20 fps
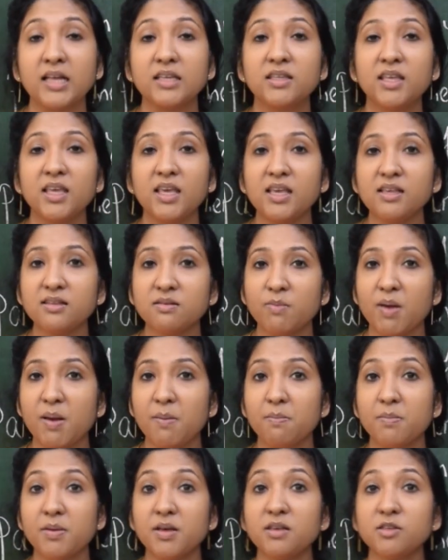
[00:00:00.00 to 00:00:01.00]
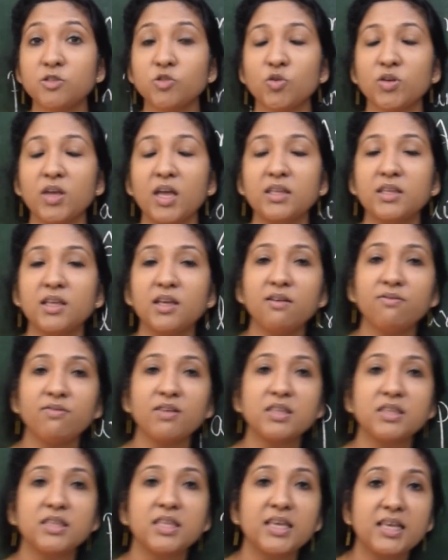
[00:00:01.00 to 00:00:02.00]
These members, together
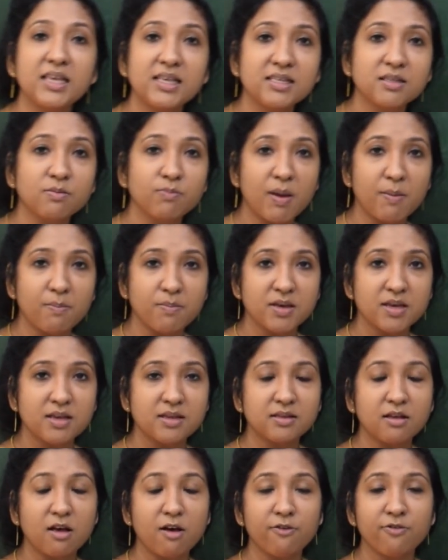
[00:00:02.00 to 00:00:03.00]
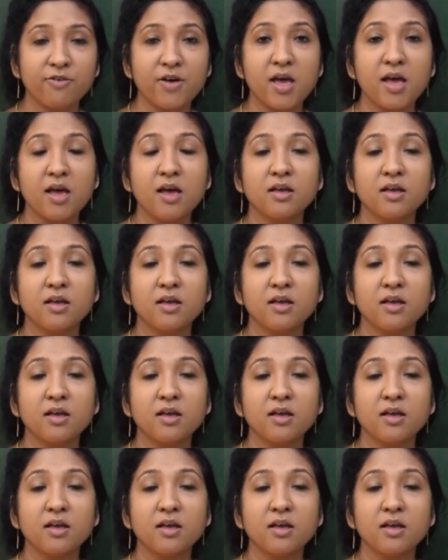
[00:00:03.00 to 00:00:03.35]
with these members of